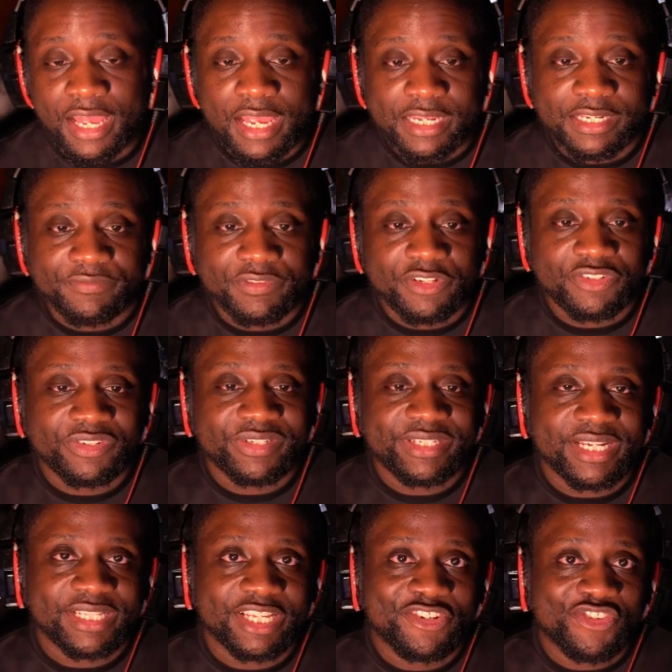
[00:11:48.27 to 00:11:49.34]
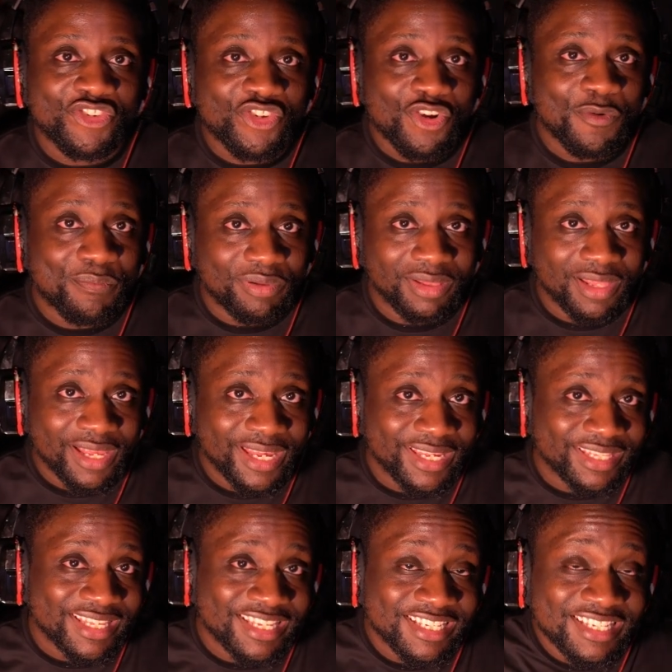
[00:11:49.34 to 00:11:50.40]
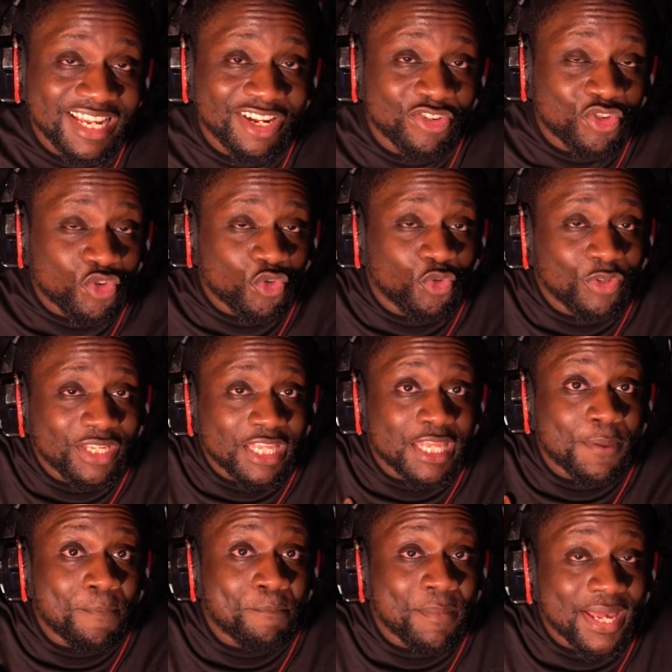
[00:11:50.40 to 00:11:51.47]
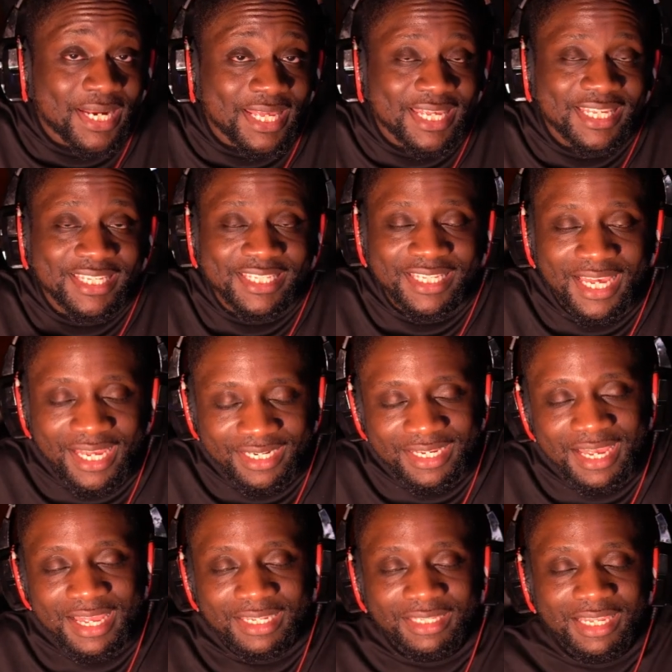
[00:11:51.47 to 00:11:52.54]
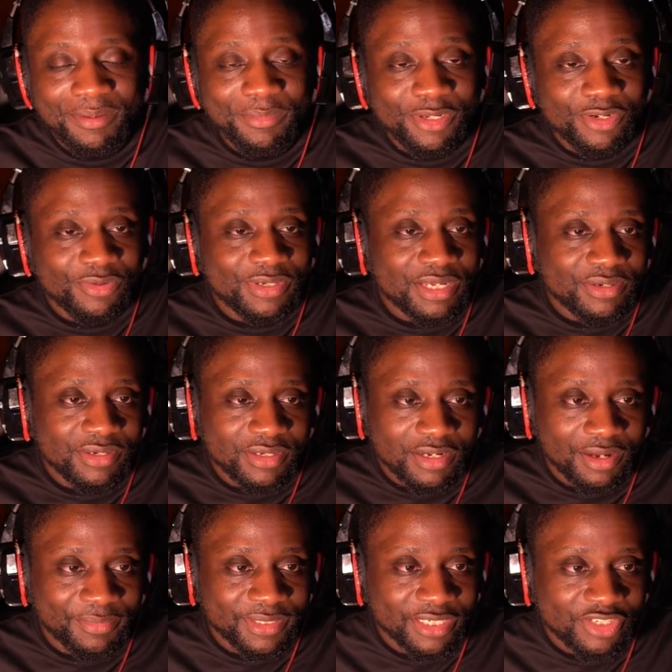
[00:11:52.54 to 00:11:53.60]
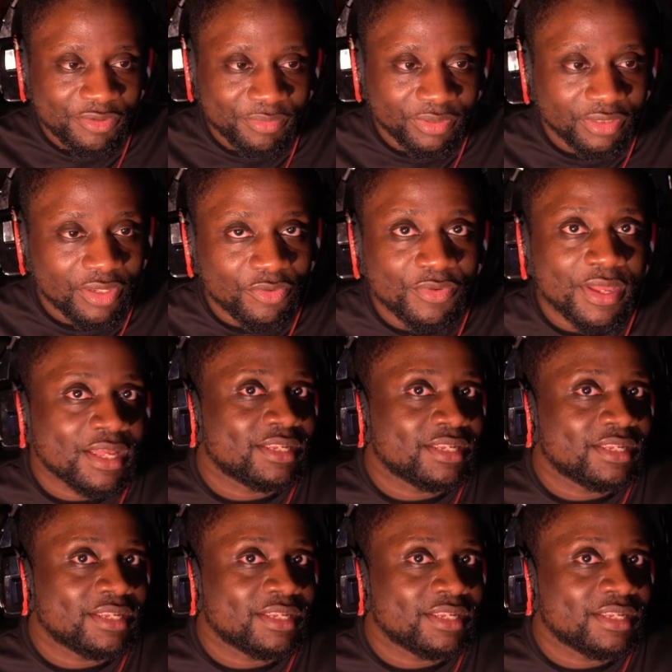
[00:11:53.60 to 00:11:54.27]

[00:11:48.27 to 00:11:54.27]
and if there's a deck that you're playing that's not truly meta yet, let me know down in the comment section below.